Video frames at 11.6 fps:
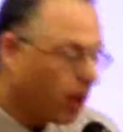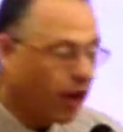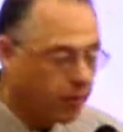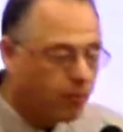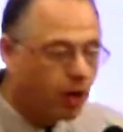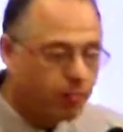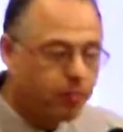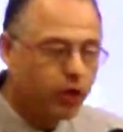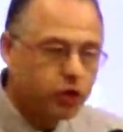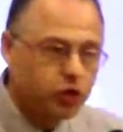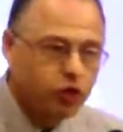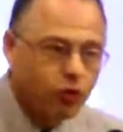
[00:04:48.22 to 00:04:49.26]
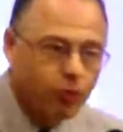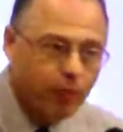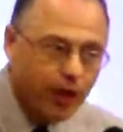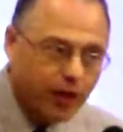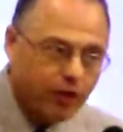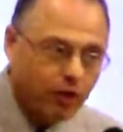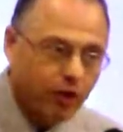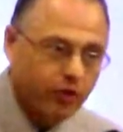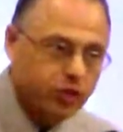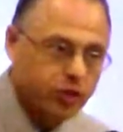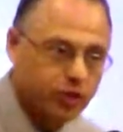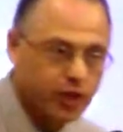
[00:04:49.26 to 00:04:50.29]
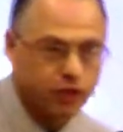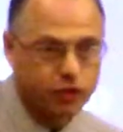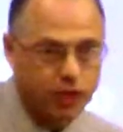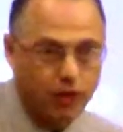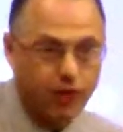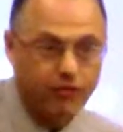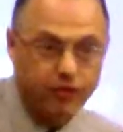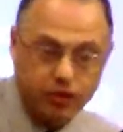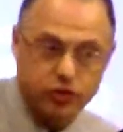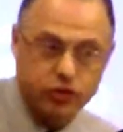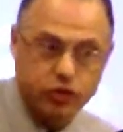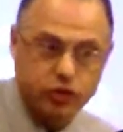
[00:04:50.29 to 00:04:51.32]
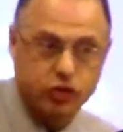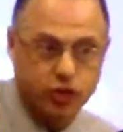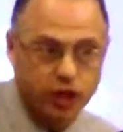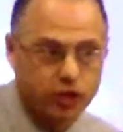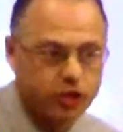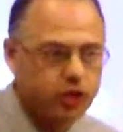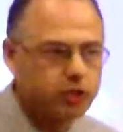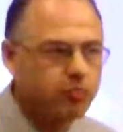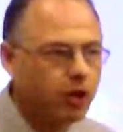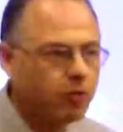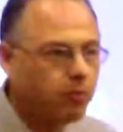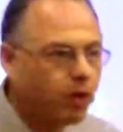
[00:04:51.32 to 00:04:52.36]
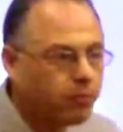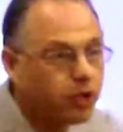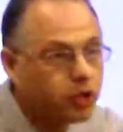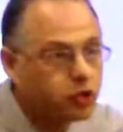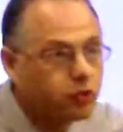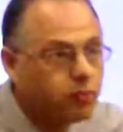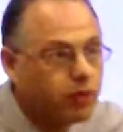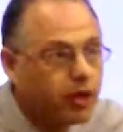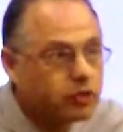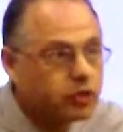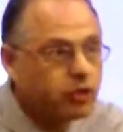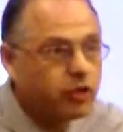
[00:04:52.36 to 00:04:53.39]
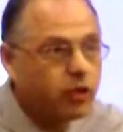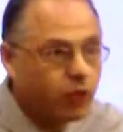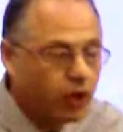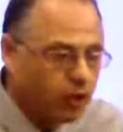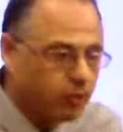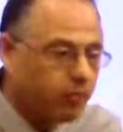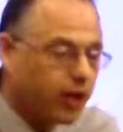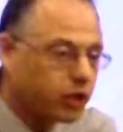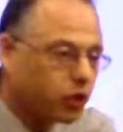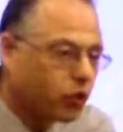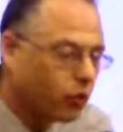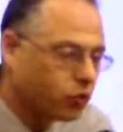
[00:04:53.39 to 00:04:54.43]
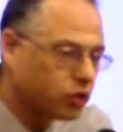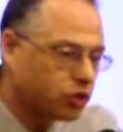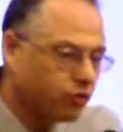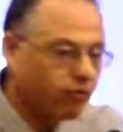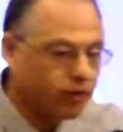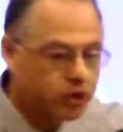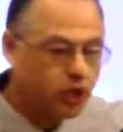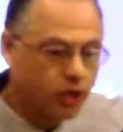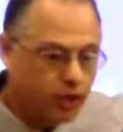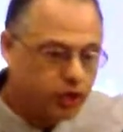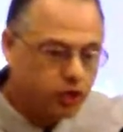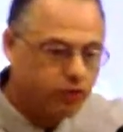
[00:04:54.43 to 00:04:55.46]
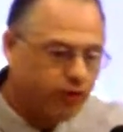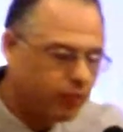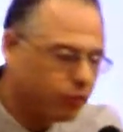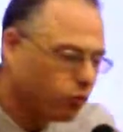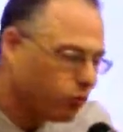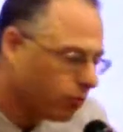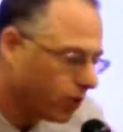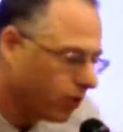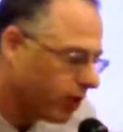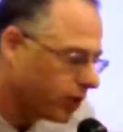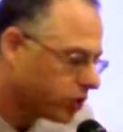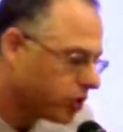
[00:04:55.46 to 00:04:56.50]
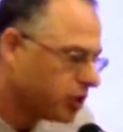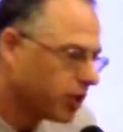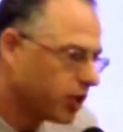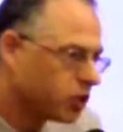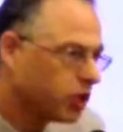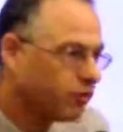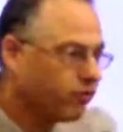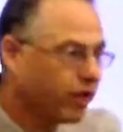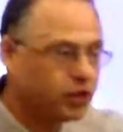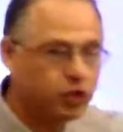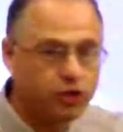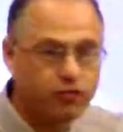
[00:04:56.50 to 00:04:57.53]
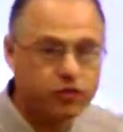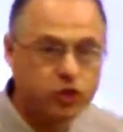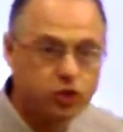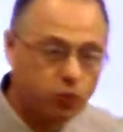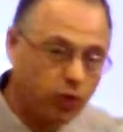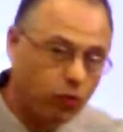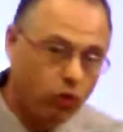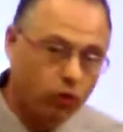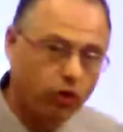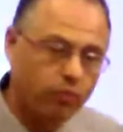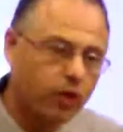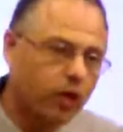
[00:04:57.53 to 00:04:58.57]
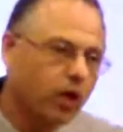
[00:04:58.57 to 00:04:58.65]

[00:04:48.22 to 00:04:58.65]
In my personal opinion, and there is no evidence to suggest this, but in my personal opinions, I think one of the major causes of this condition of abnormal pronation is actually the flat surfaces that we walk on.